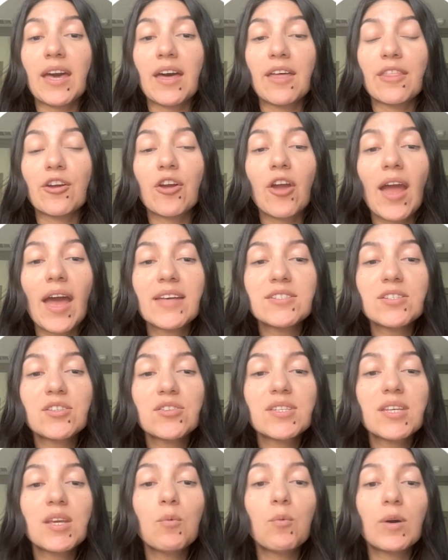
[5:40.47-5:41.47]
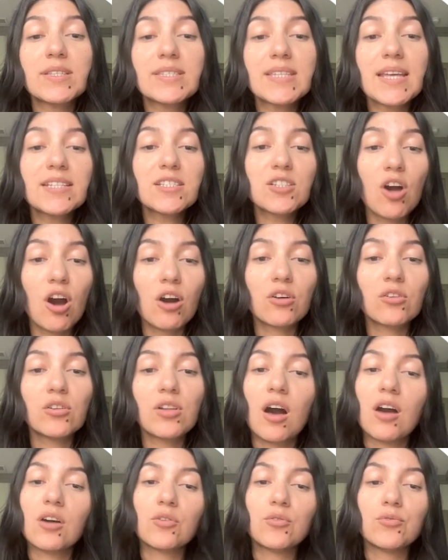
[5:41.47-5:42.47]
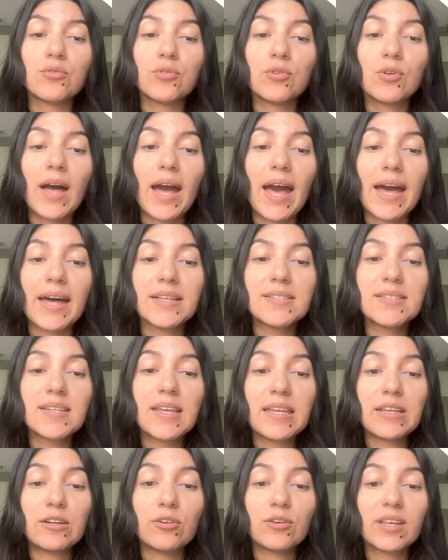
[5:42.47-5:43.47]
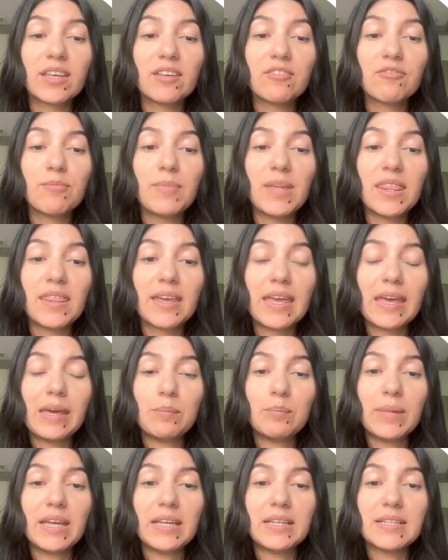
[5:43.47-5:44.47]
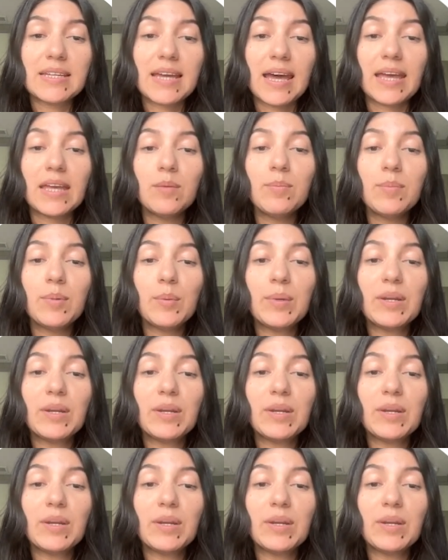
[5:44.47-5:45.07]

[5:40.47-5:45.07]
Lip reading: the other. As you see, once I toggle on Google Ads, it'll give me the campaign type.